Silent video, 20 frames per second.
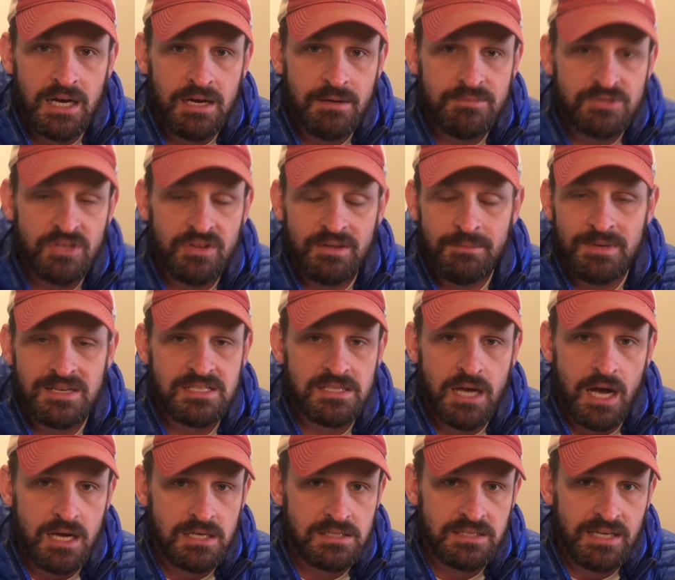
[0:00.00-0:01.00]
So then my
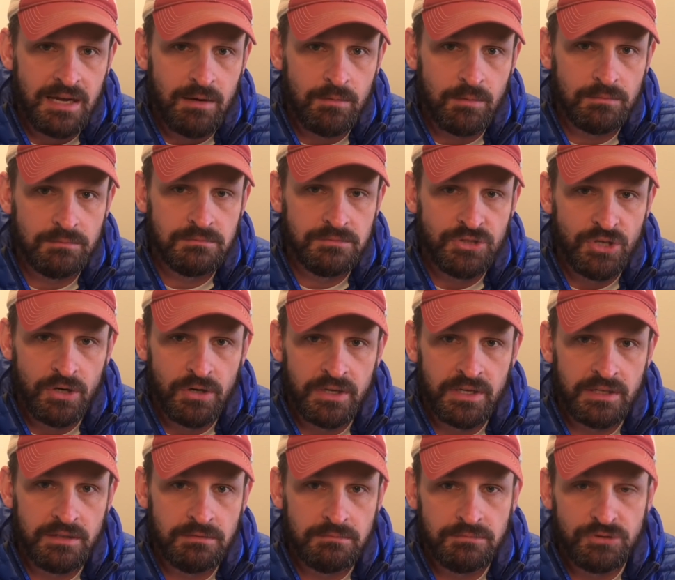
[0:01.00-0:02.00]
socks got
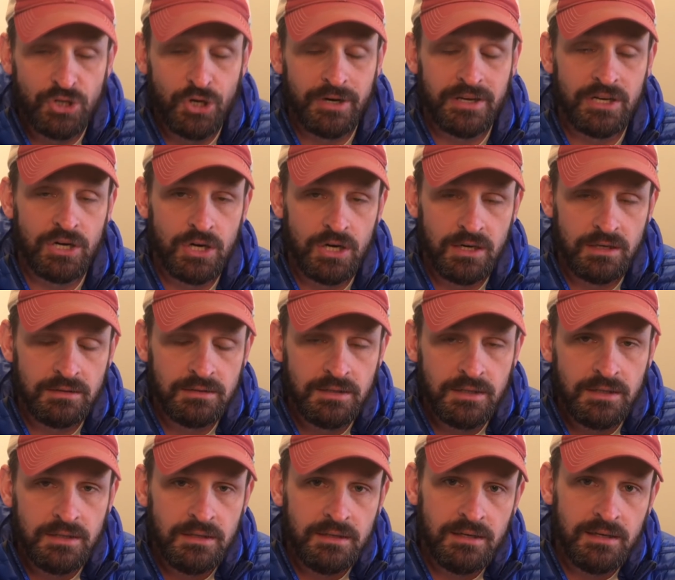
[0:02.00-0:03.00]
dirtier,
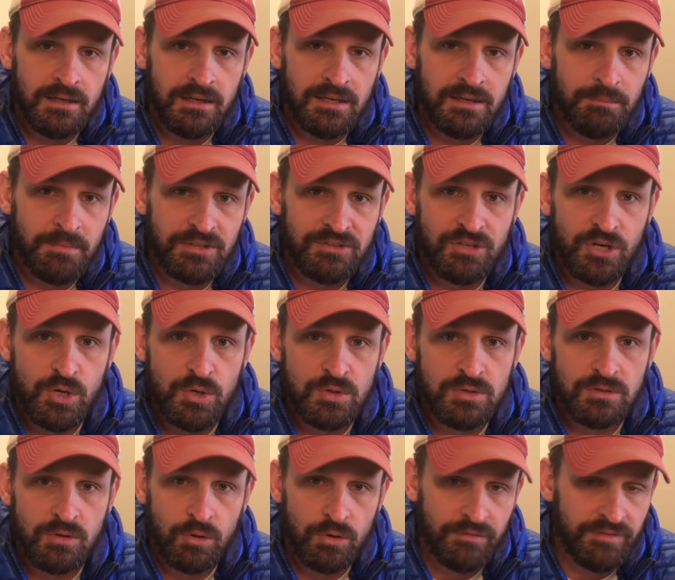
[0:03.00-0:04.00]
my toes,
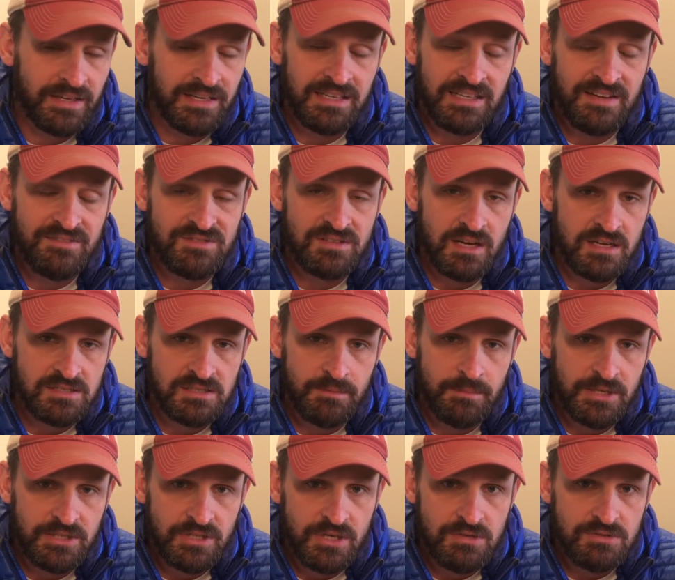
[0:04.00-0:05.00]
or if I didn't have socks on, my
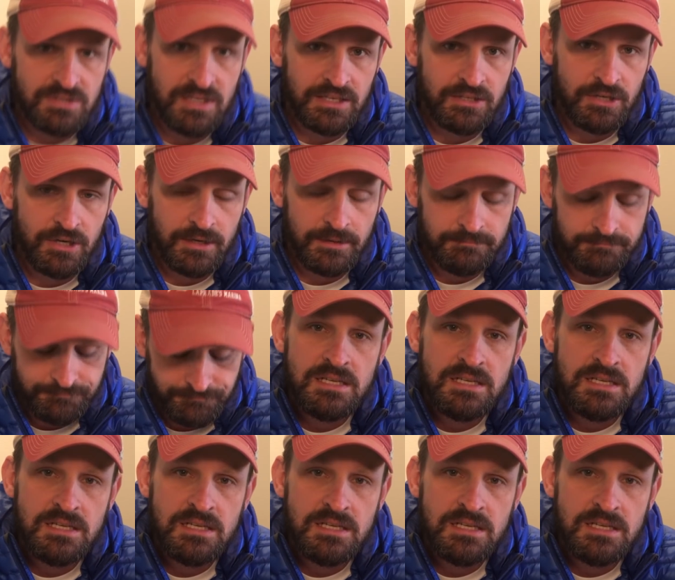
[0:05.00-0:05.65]
toes got dirty.